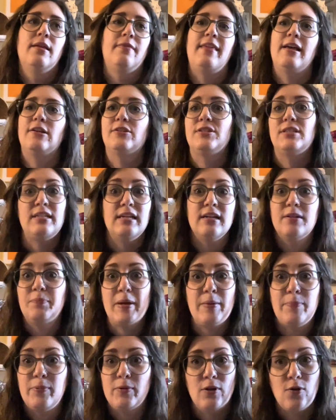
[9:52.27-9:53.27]
they'll steal
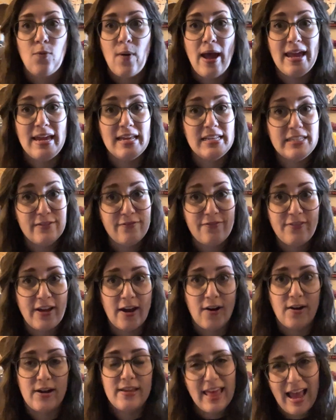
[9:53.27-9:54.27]
people away into
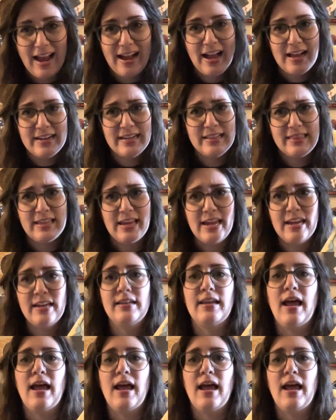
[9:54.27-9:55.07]
fairy, that kind of thing.